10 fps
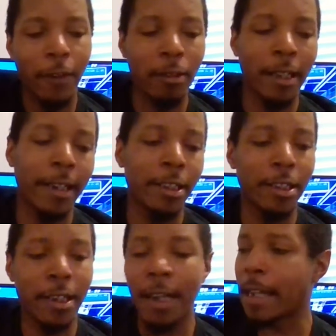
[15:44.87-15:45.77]
felt like it
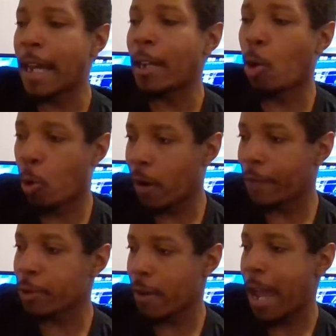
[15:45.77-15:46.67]
just kind of got
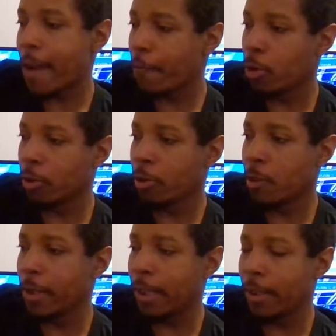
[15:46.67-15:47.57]
off track for a
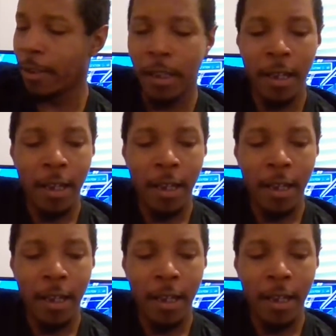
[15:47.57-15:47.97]
little bit.